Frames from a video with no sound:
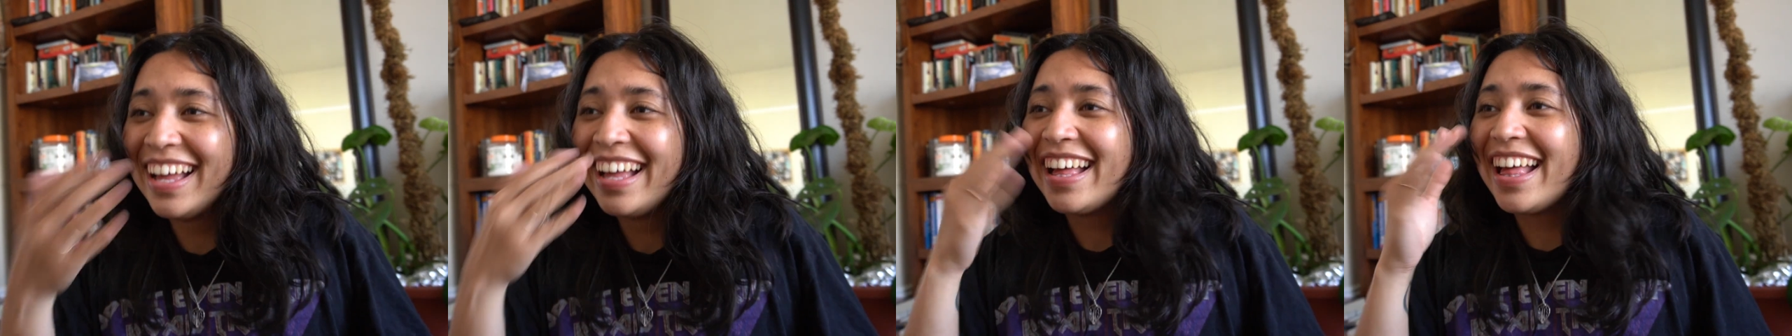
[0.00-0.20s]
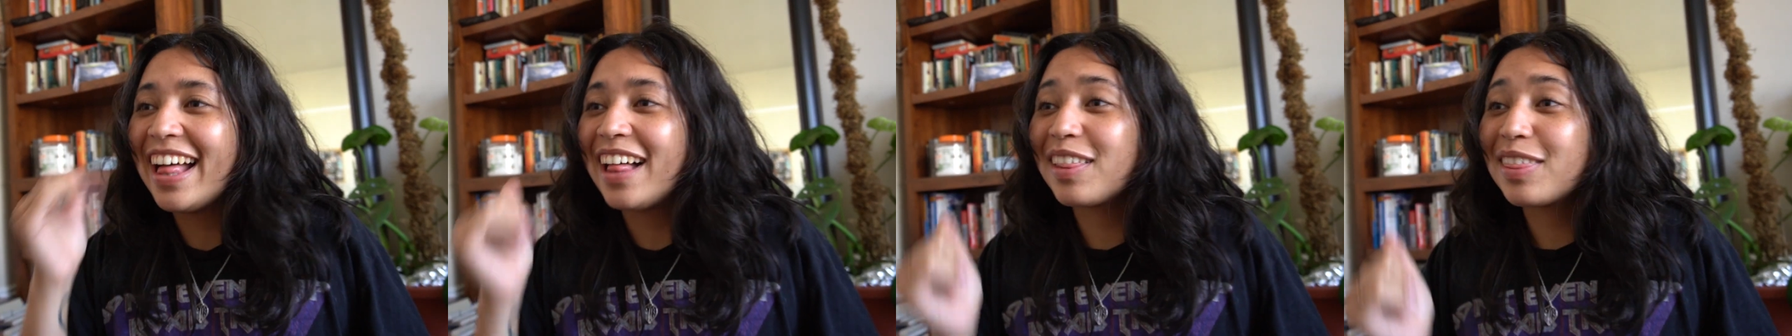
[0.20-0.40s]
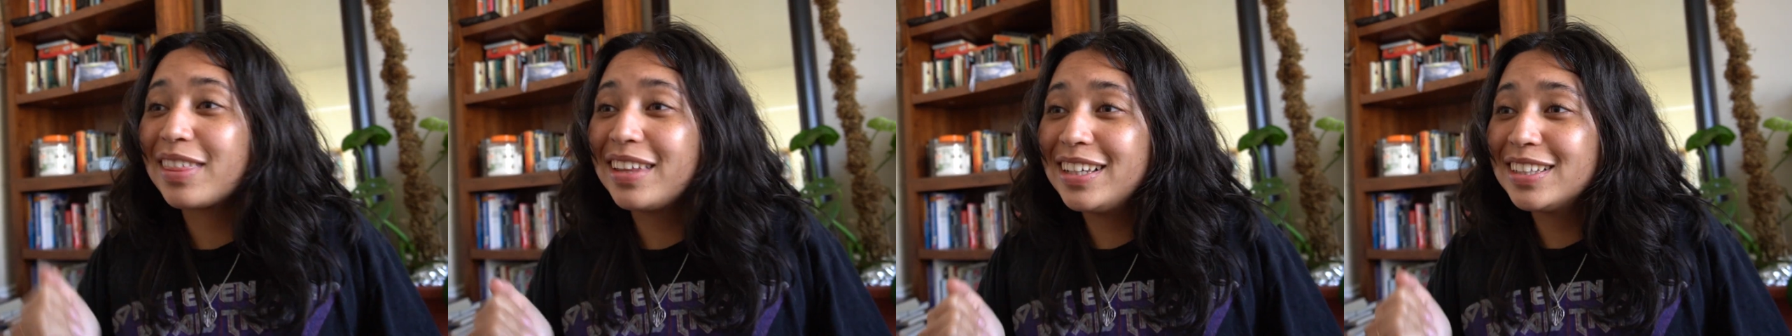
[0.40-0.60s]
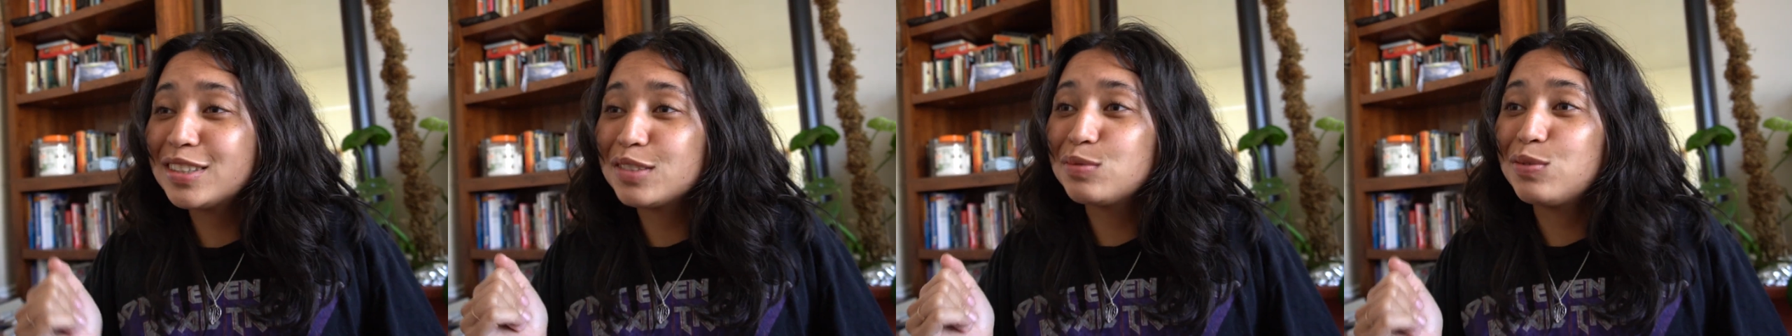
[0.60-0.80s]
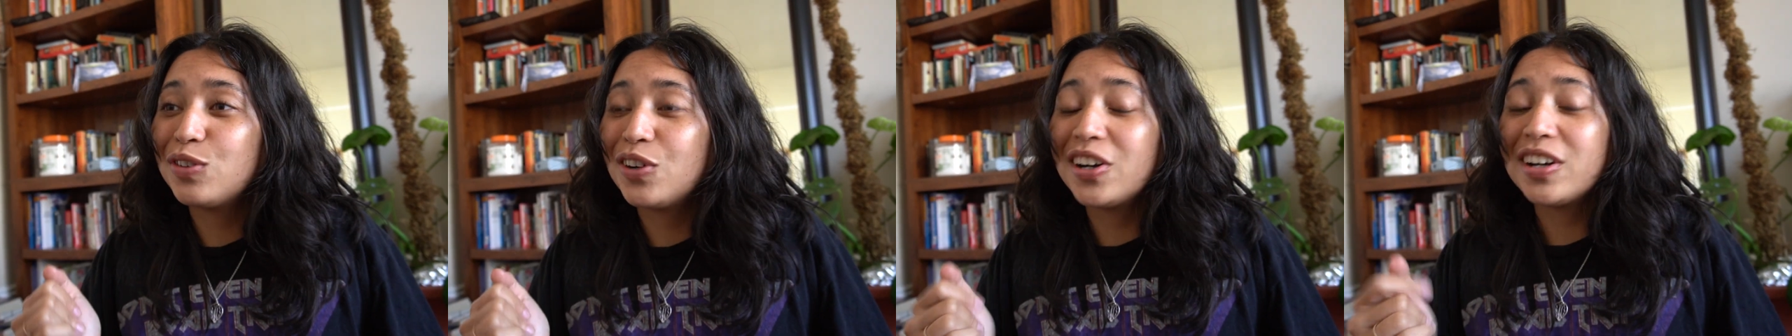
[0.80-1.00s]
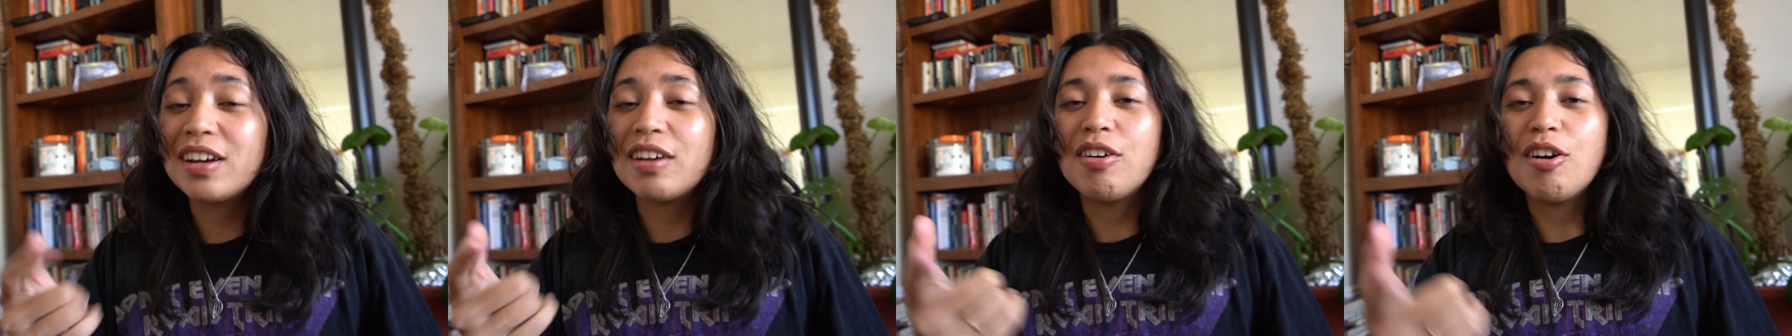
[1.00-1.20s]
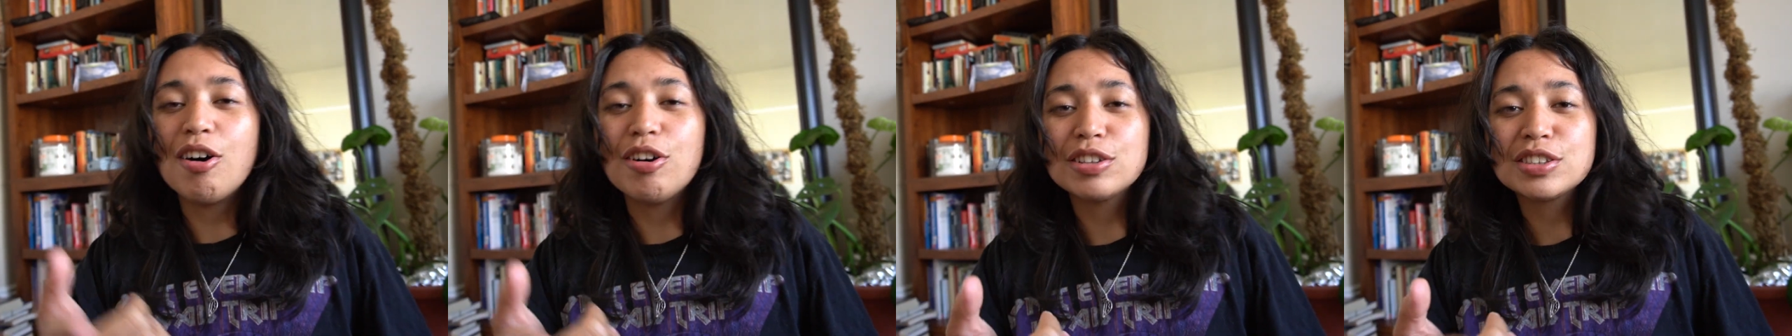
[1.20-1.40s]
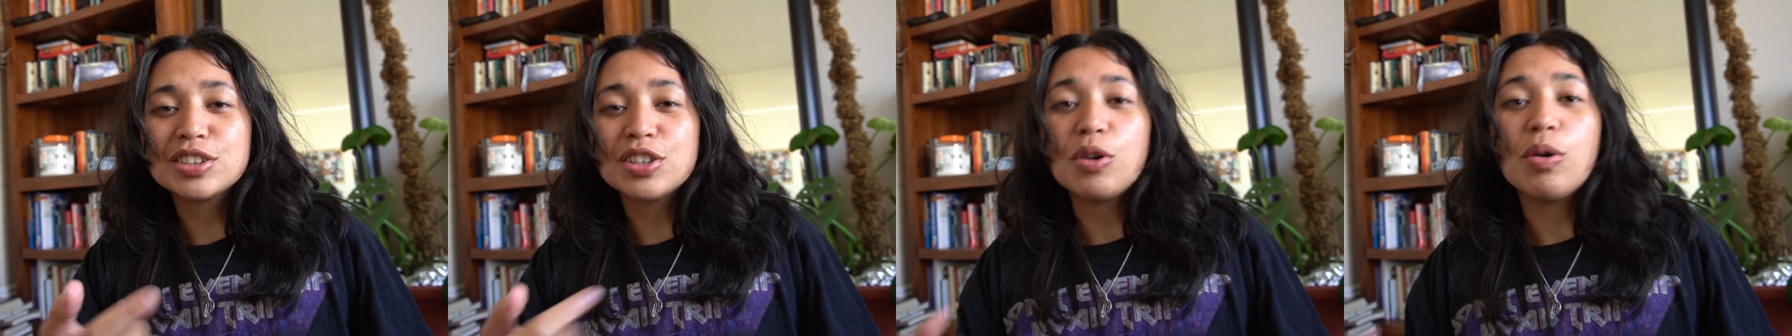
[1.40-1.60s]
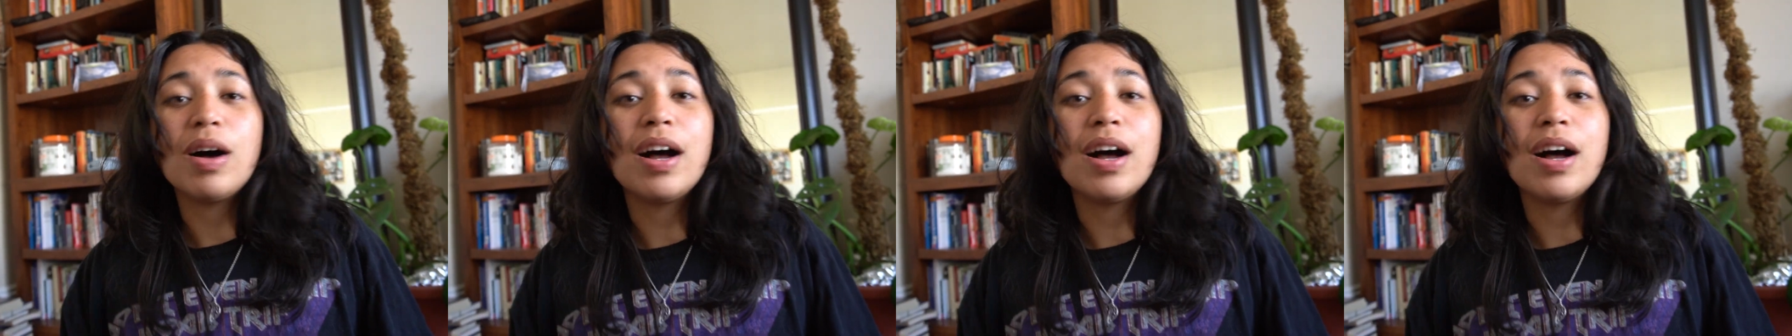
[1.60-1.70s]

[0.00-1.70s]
healthy as fuck. Also,